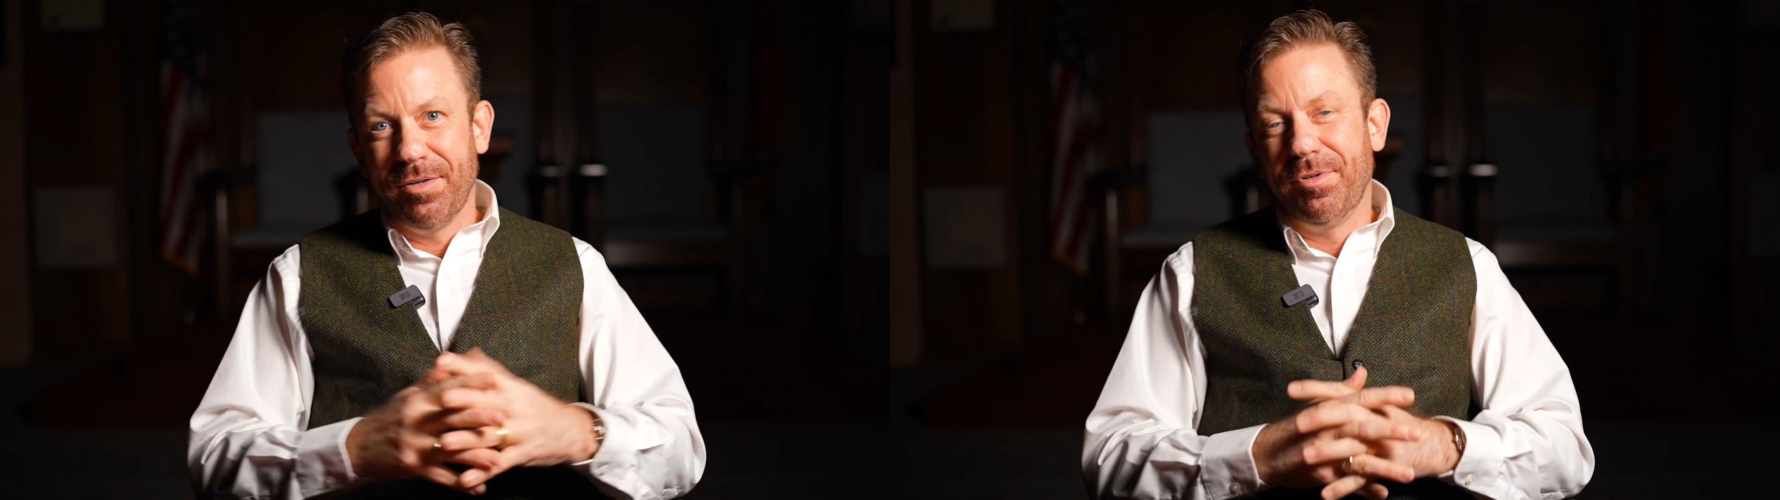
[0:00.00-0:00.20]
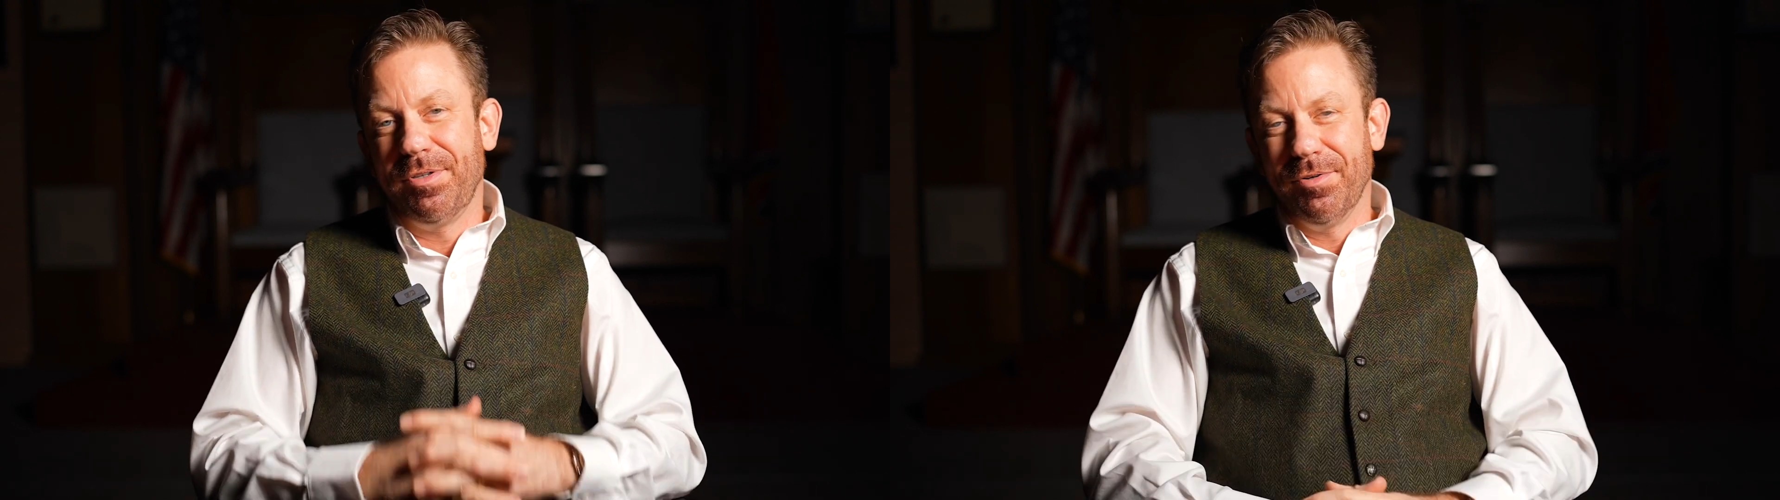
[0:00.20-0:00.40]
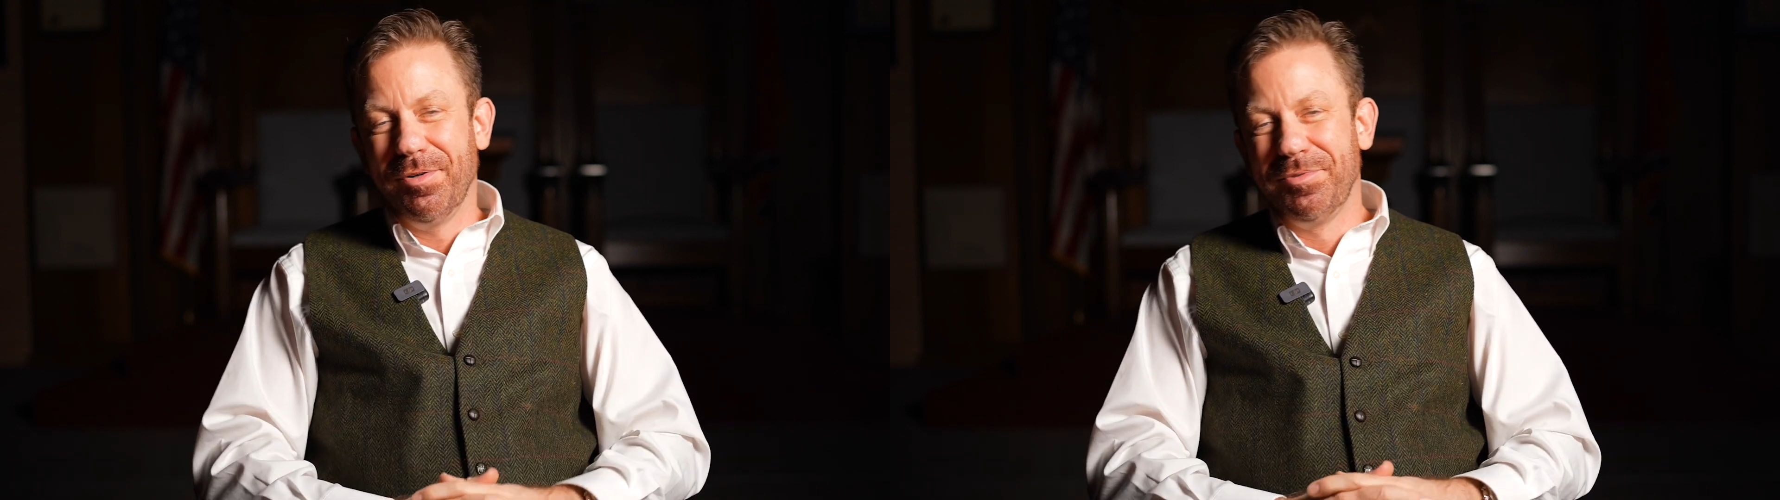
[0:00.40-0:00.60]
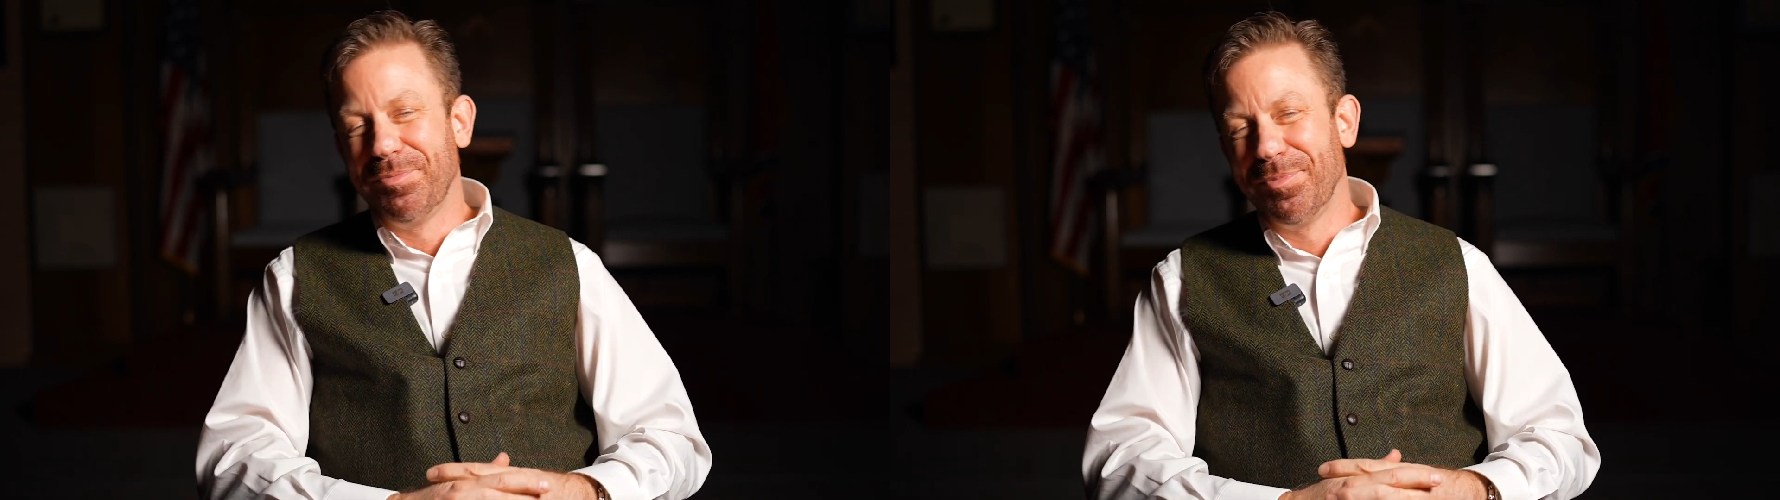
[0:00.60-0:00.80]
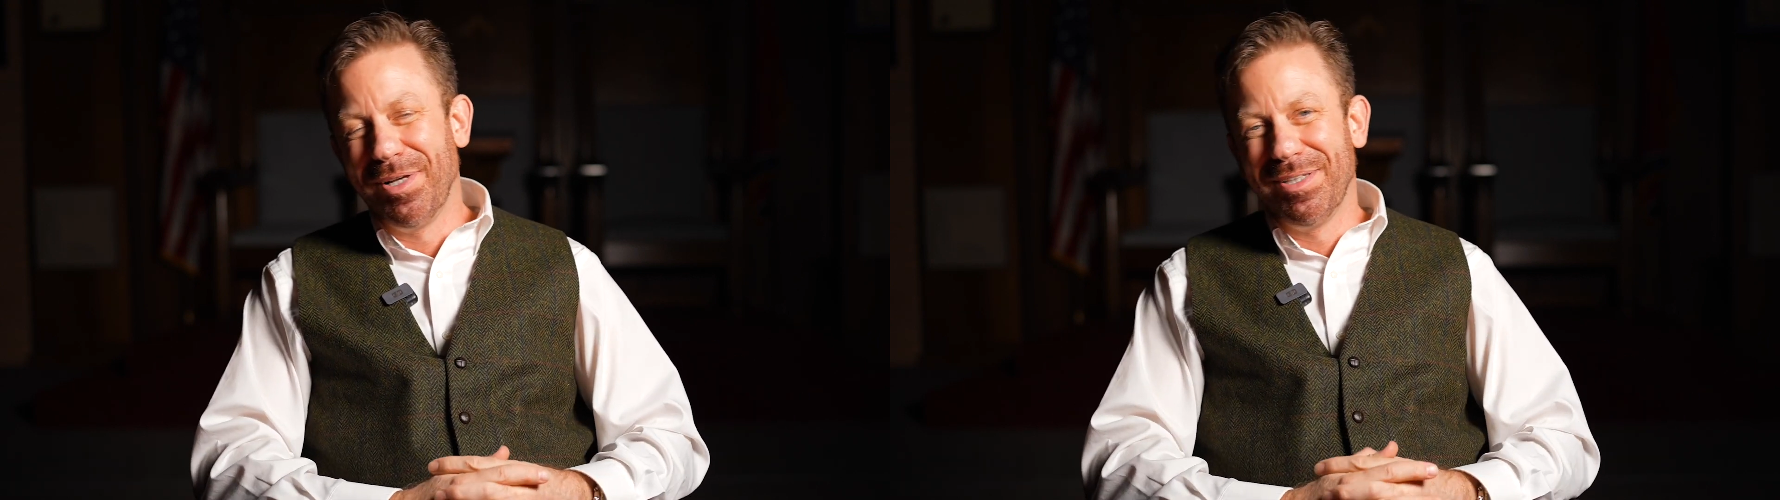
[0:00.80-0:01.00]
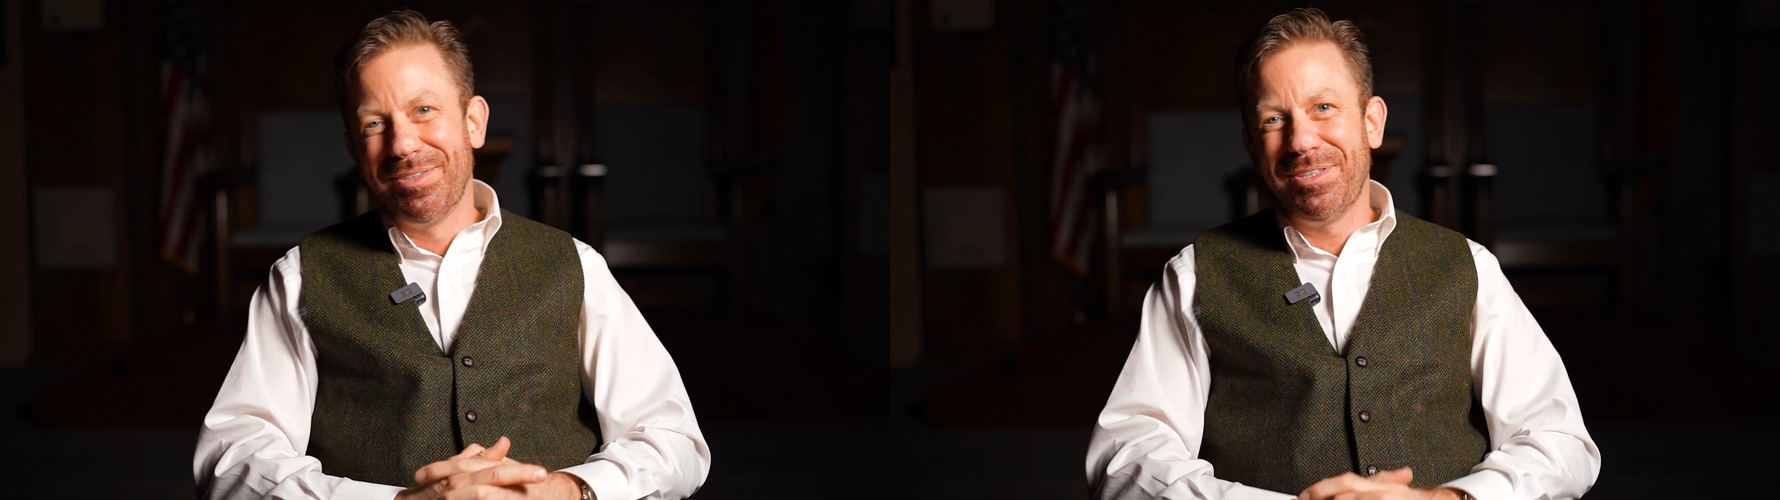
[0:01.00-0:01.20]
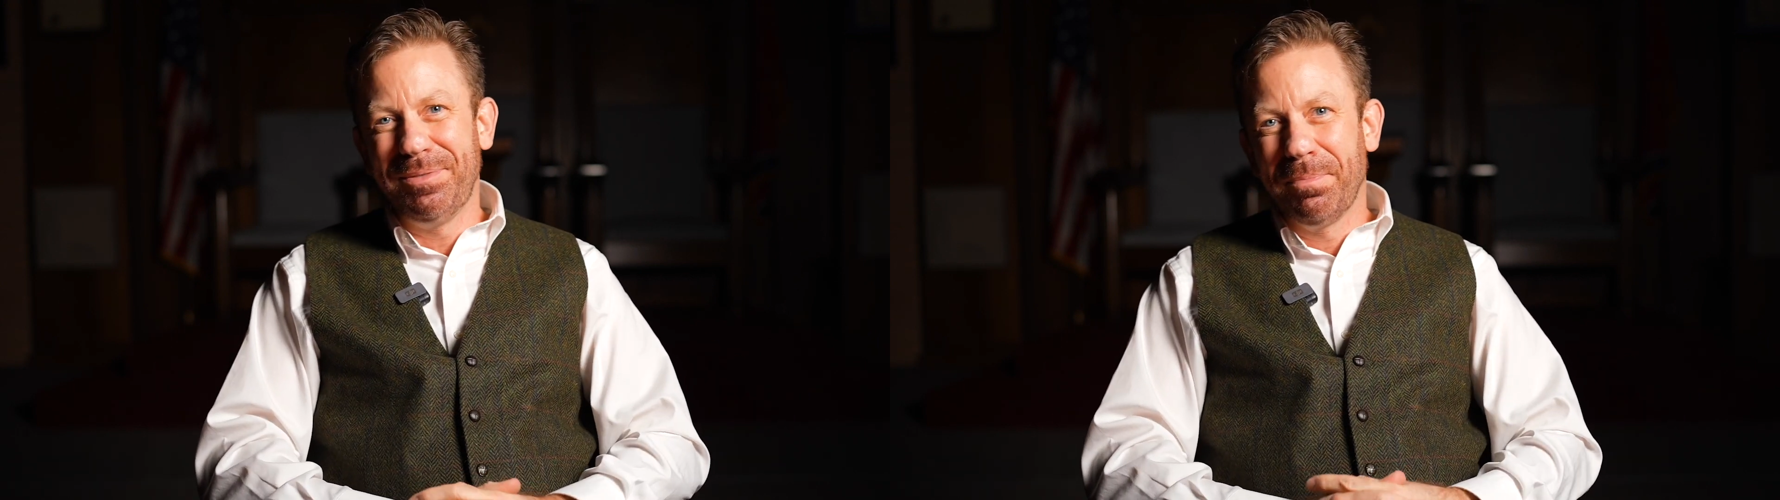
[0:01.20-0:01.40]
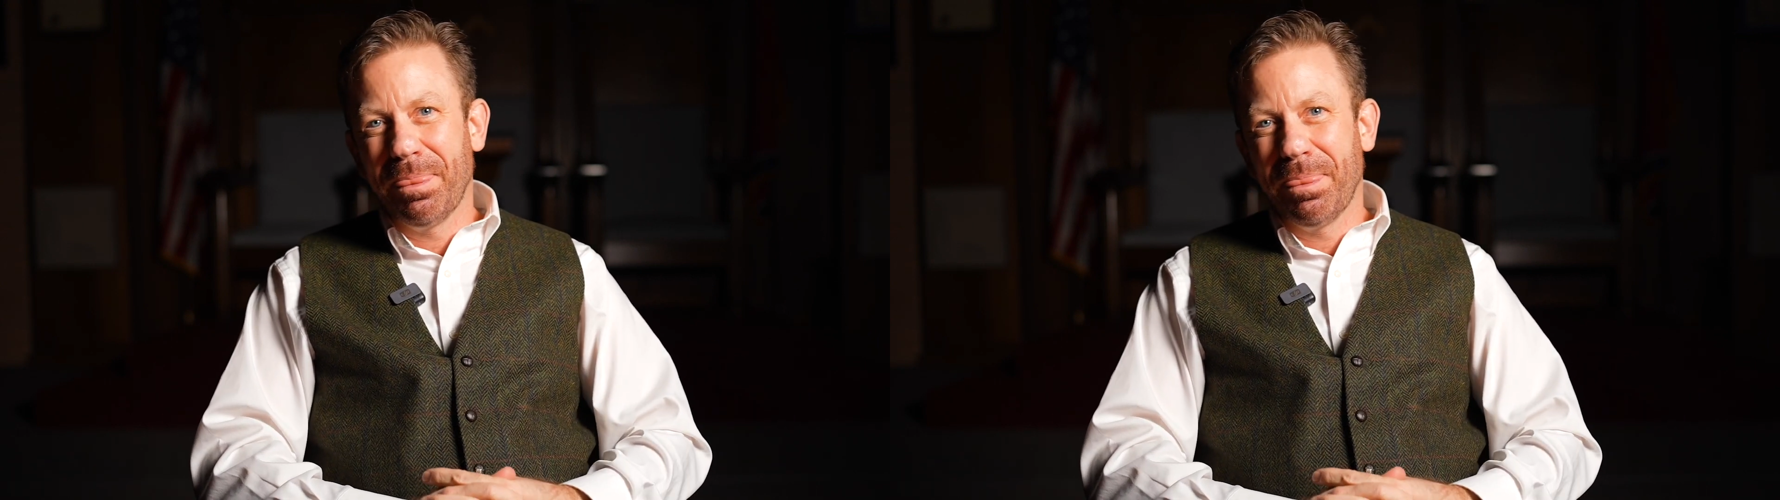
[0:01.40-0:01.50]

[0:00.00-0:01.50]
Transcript: with your own numerology,